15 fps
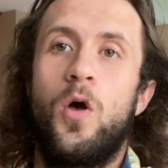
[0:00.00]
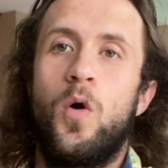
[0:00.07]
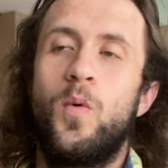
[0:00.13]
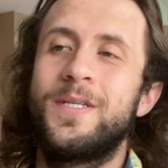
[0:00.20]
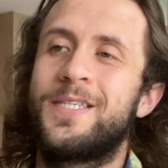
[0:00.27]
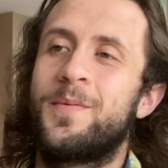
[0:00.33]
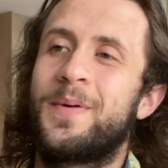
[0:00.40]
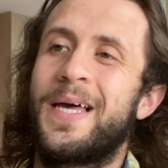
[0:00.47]

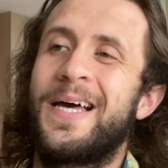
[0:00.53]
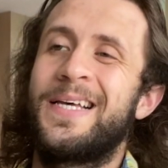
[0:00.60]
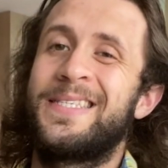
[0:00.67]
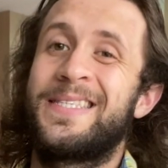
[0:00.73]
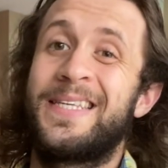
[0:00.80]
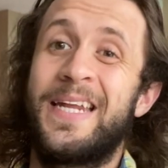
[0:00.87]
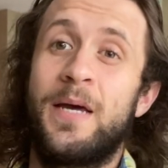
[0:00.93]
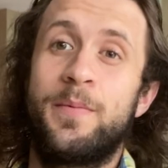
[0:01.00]
What's up,
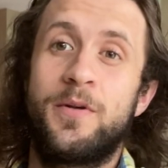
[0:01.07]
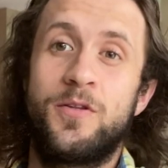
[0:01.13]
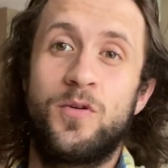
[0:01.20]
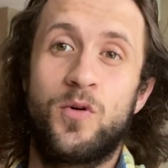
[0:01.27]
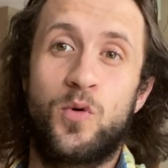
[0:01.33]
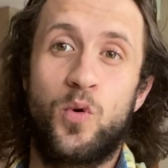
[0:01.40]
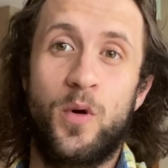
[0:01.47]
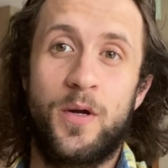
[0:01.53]
guys? Today I'm going to do
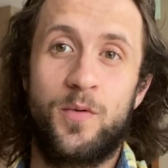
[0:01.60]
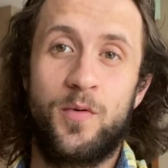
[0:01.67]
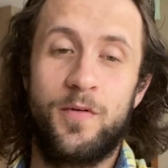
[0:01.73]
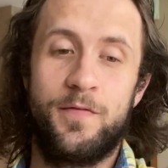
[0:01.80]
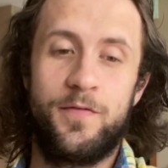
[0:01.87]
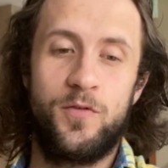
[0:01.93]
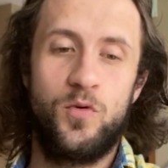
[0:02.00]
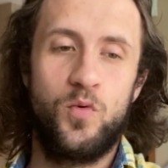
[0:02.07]
a quick
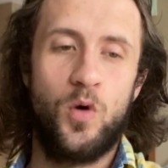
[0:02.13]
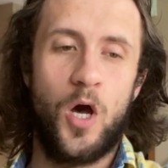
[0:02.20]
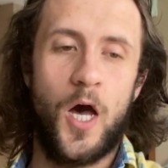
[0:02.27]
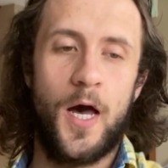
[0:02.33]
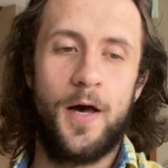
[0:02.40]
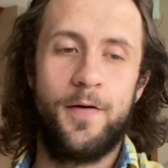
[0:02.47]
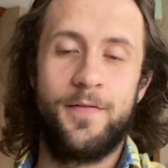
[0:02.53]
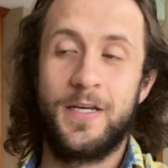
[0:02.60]
review
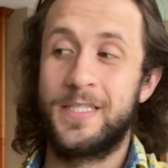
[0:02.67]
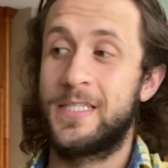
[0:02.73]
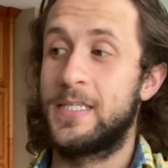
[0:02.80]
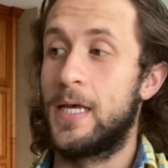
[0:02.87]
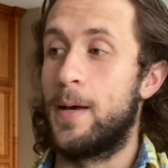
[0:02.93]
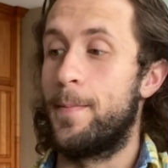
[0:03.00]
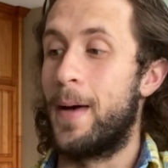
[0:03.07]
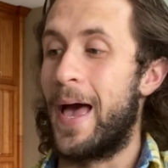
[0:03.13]
of
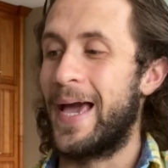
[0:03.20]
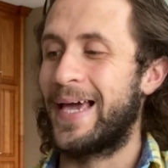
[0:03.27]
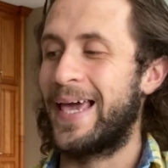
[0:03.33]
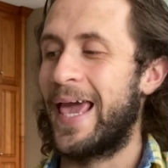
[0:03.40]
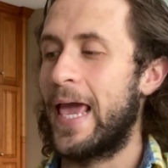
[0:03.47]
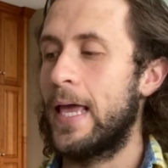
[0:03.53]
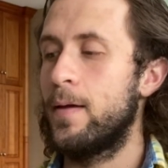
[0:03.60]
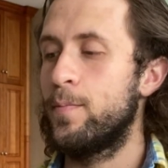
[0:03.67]
some
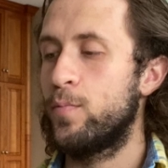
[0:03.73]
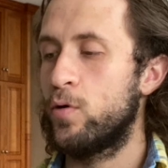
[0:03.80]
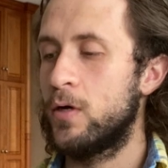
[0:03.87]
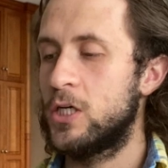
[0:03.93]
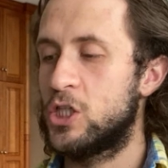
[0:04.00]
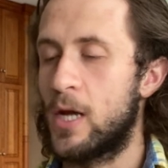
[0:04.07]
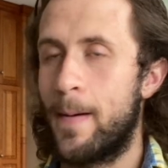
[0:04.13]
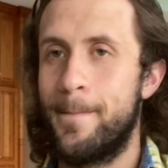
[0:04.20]

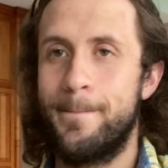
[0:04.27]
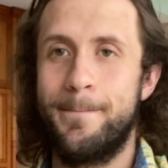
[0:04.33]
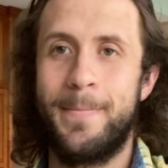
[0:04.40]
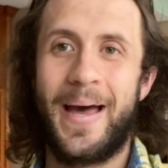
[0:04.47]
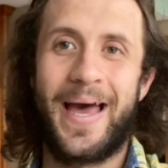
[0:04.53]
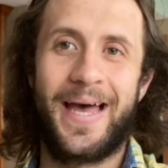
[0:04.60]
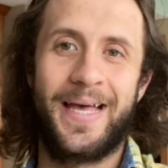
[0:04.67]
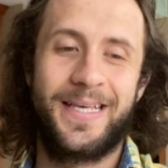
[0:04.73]
Cambridge
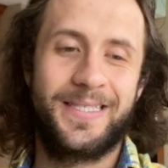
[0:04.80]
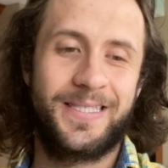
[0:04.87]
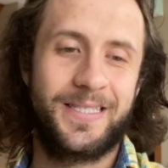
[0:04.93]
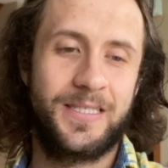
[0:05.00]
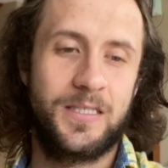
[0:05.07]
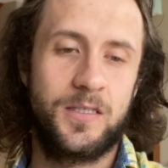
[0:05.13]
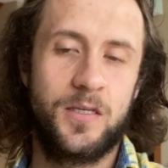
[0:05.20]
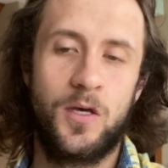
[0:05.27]

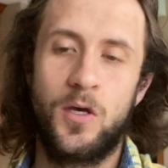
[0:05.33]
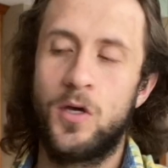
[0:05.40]
masks.